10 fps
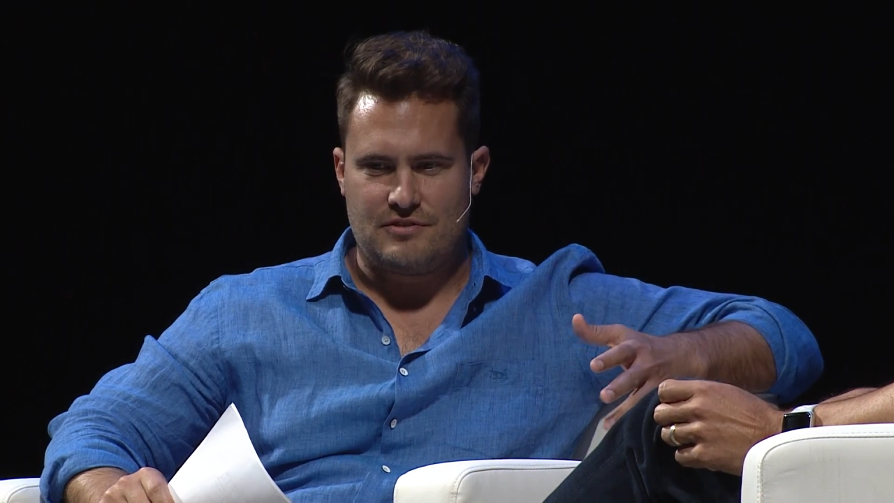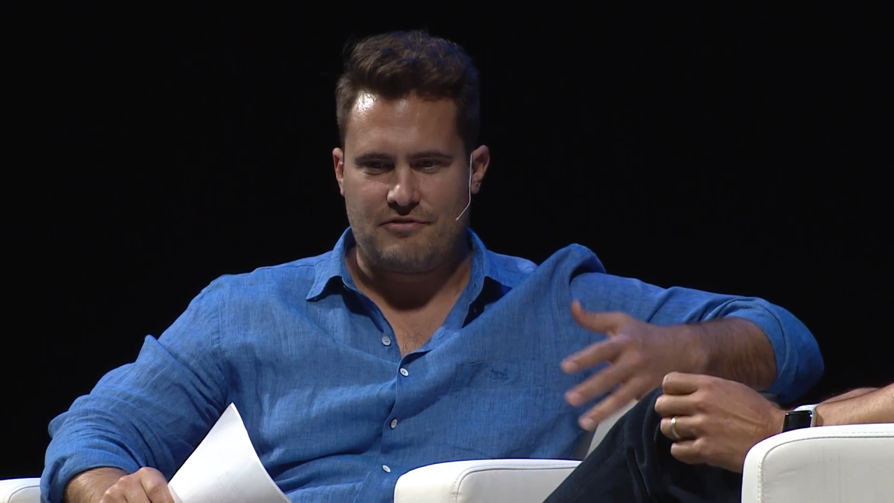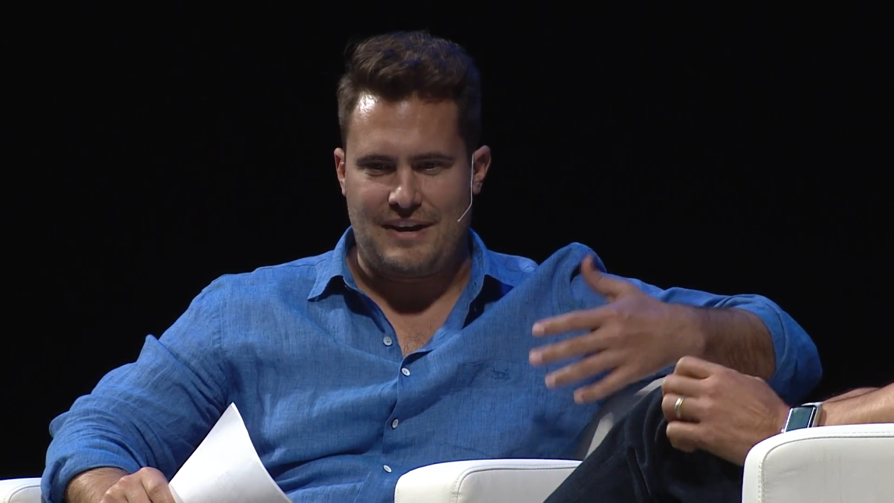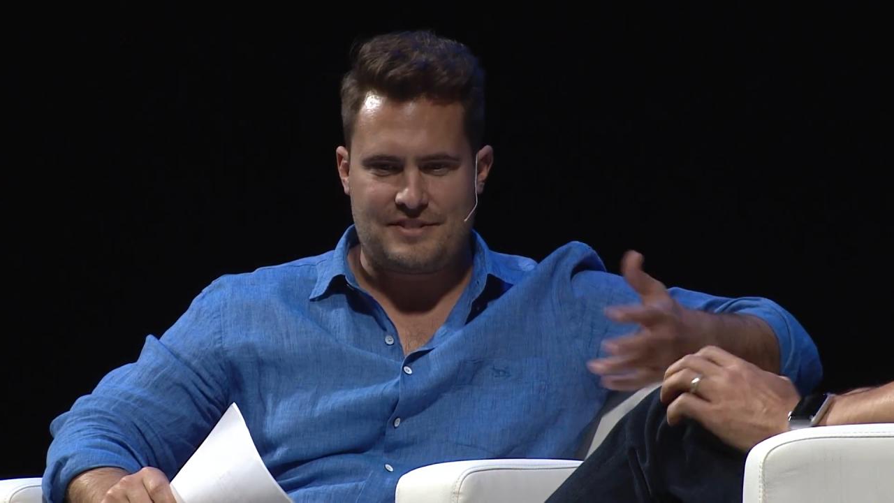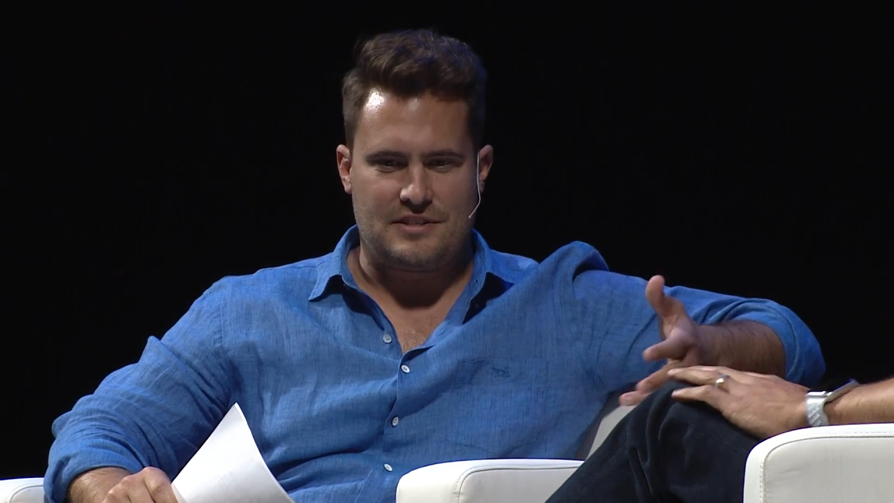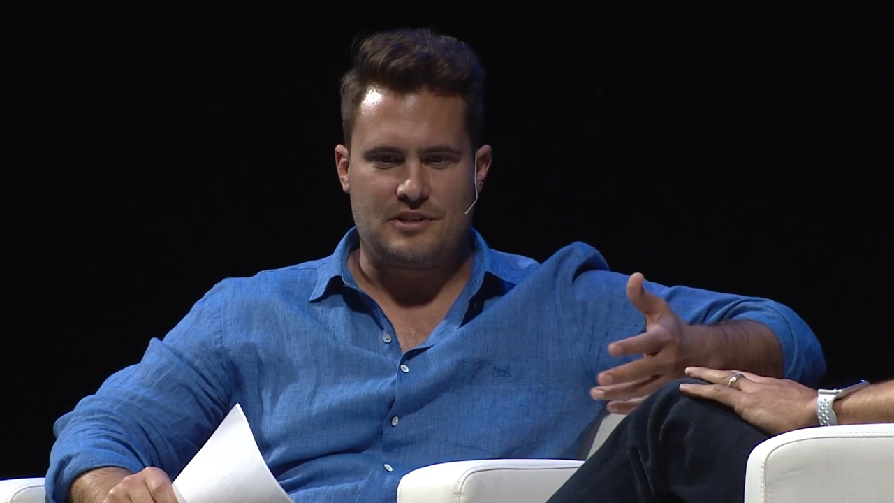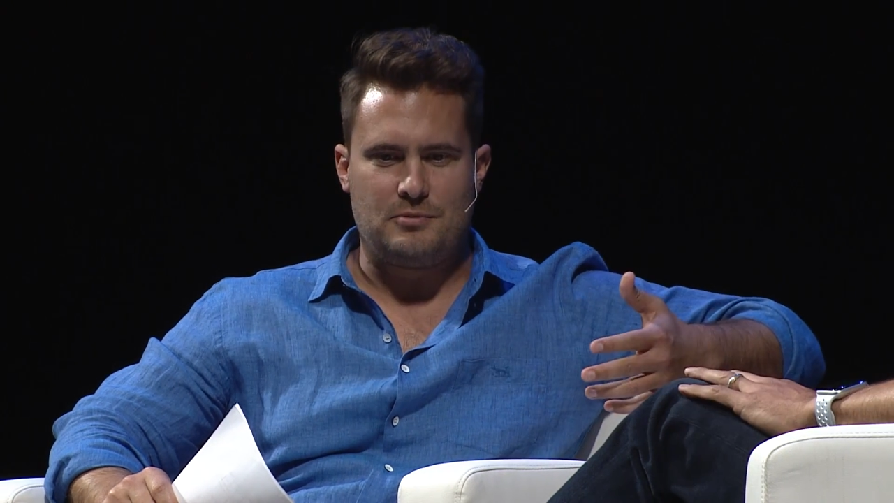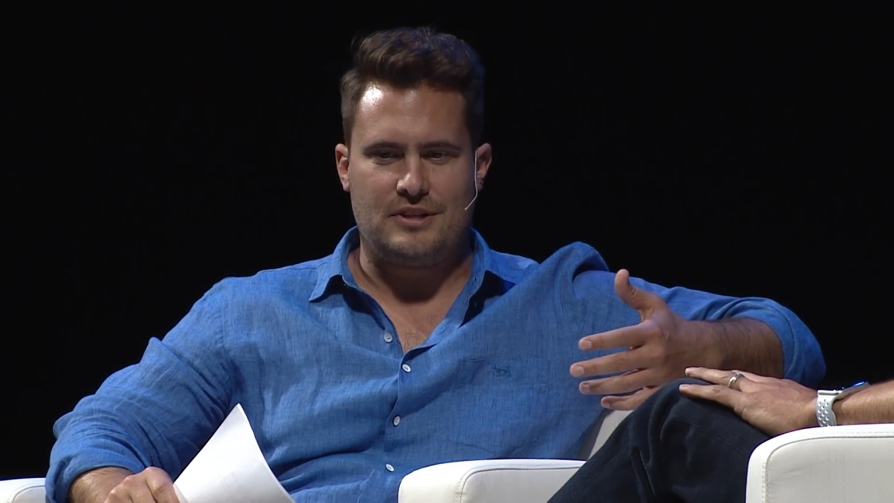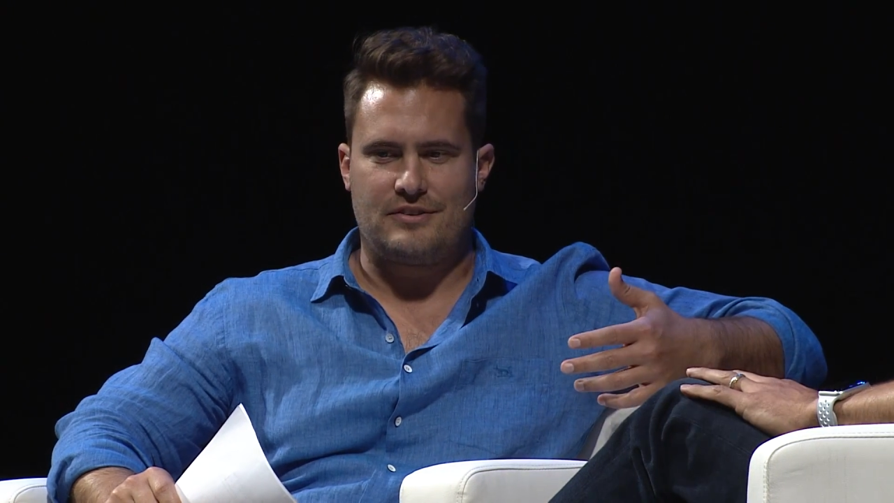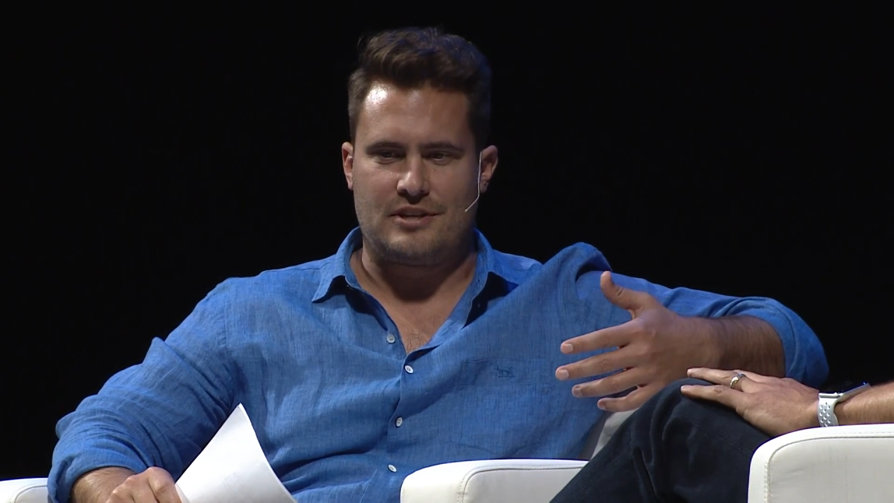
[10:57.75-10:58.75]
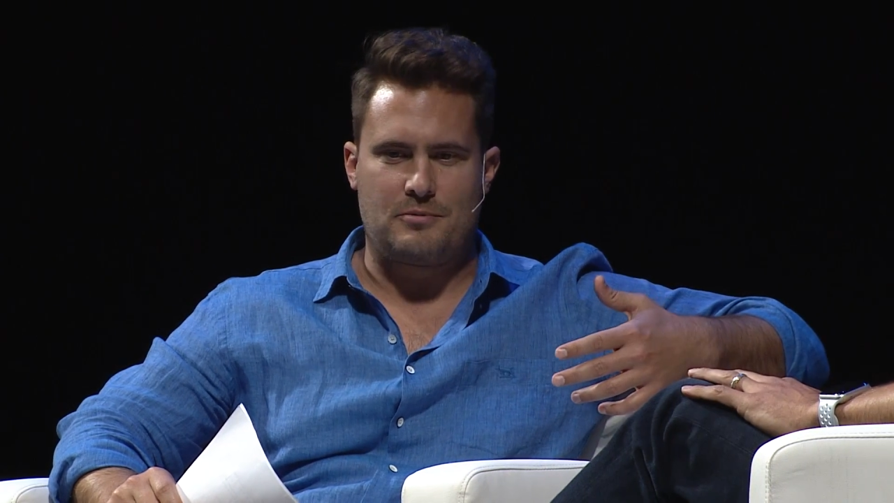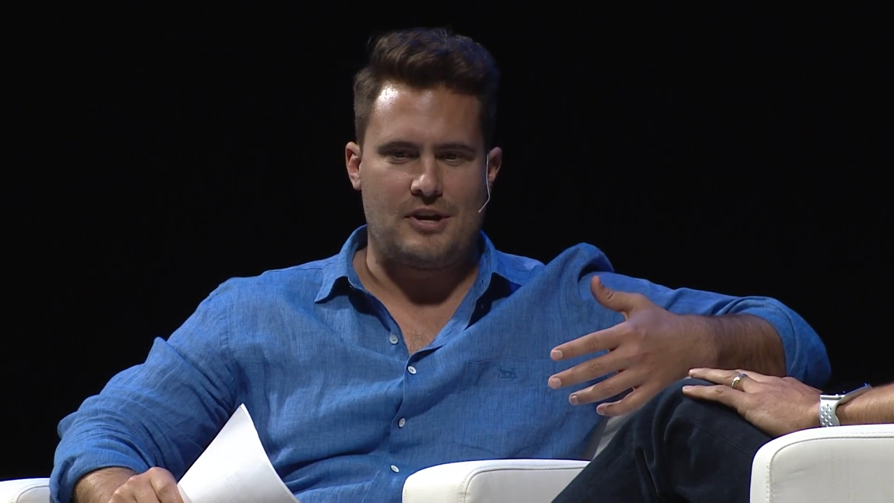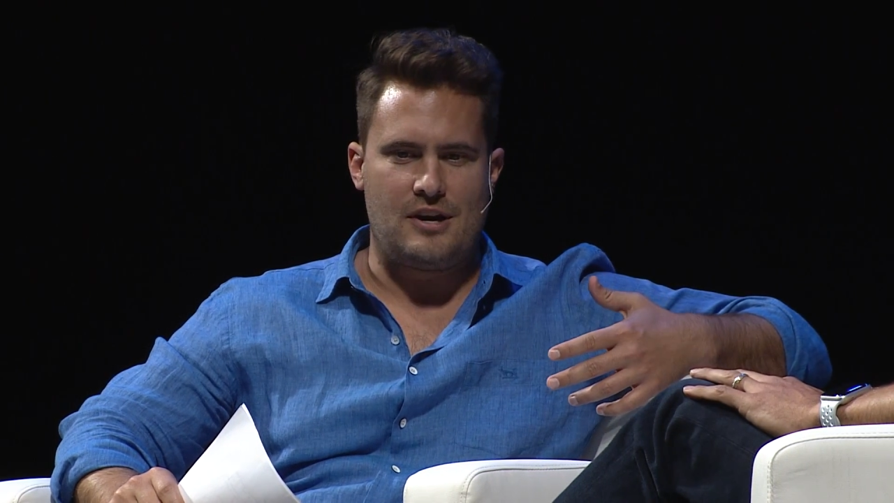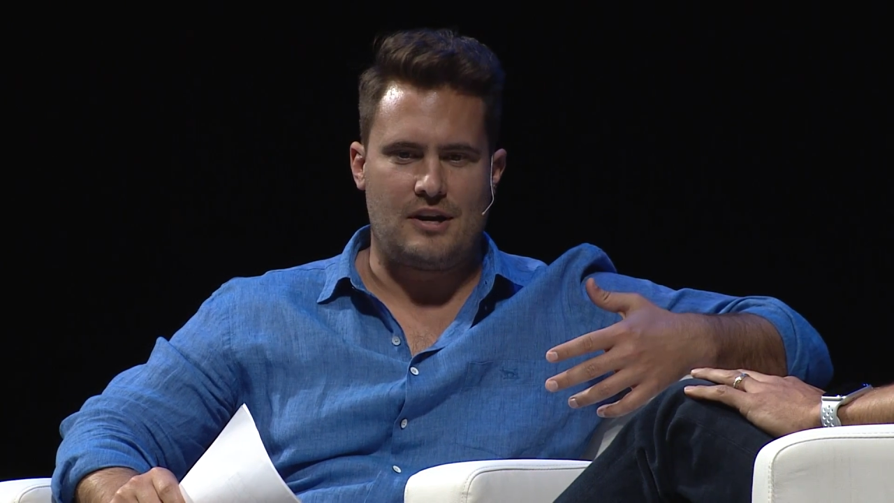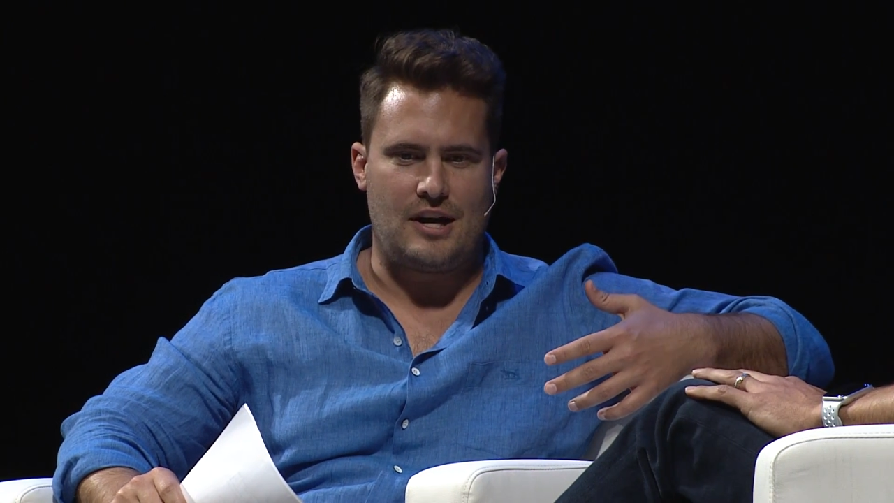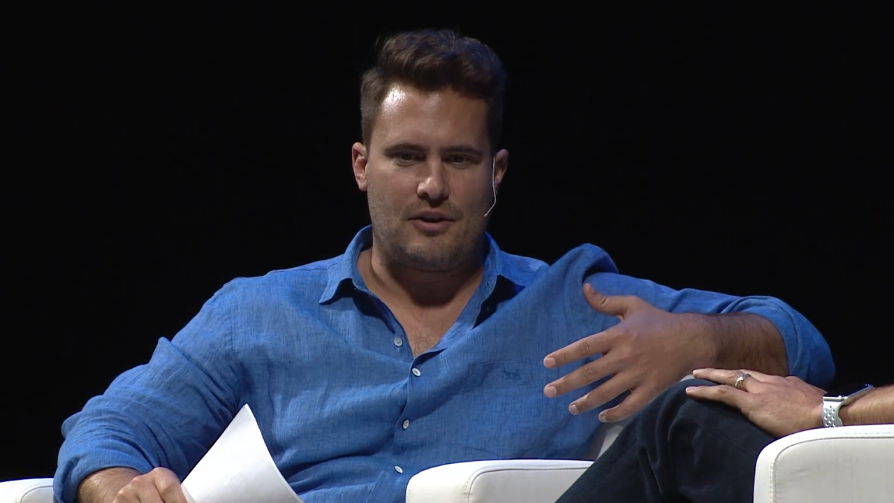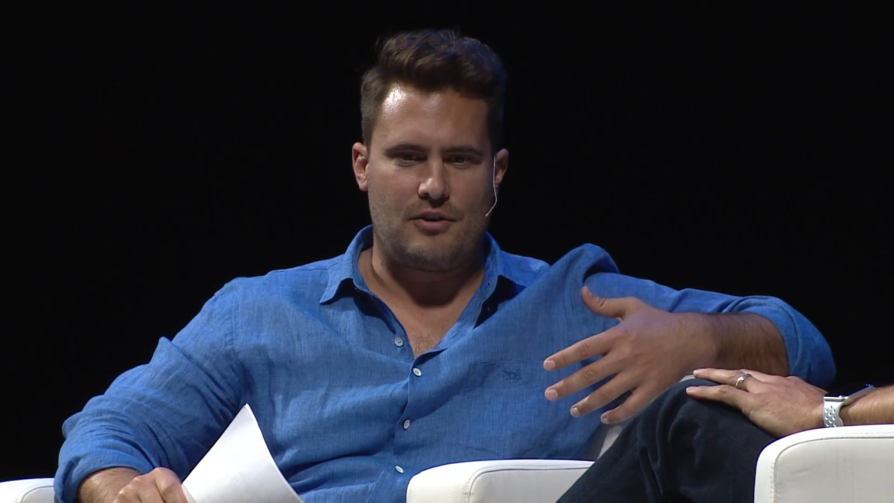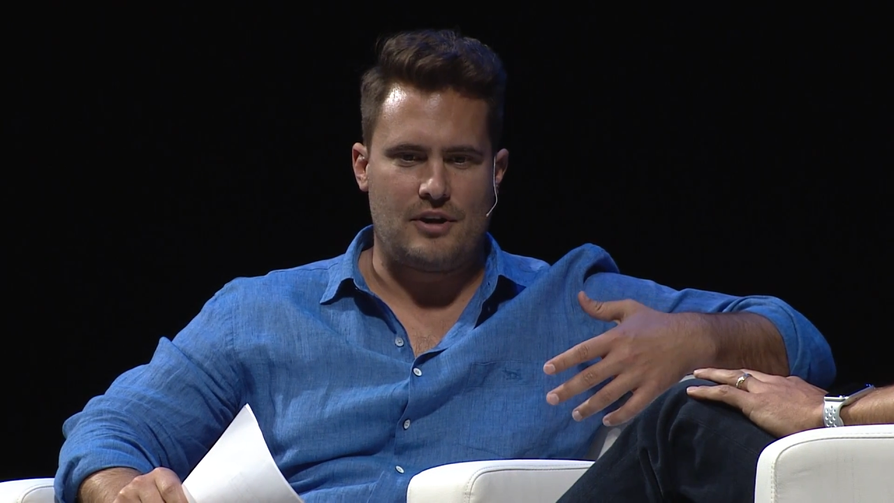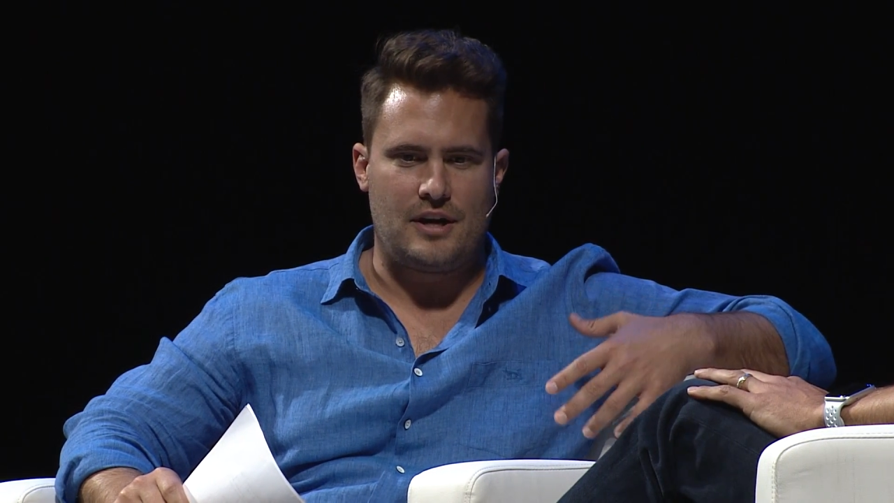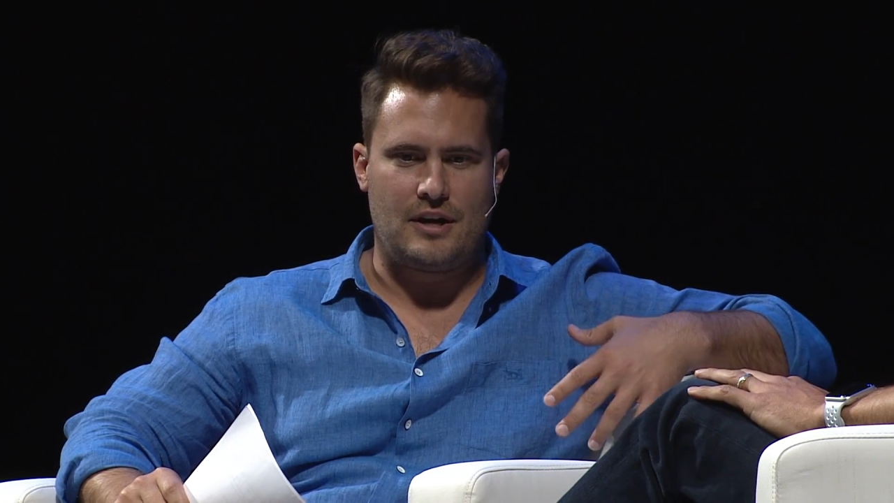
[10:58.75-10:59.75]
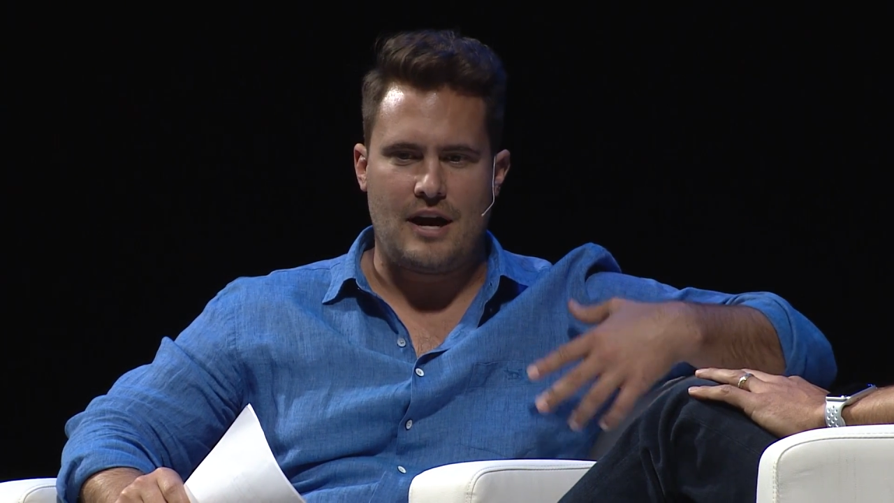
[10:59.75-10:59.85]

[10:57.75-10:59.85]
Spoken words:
fascinating to me to think about how do I